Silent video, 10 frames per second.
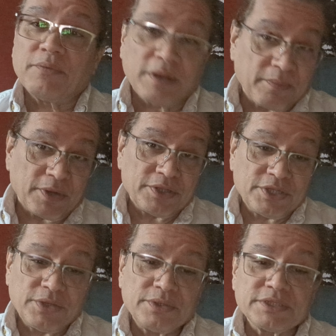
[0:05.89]
What I'm going to
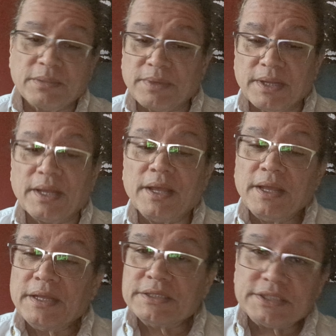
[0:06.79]
do is I'm going to
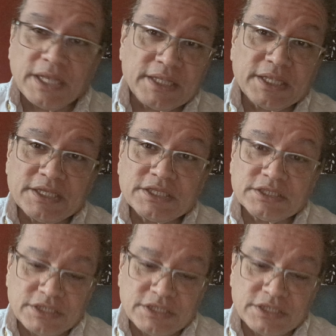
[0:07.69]
take this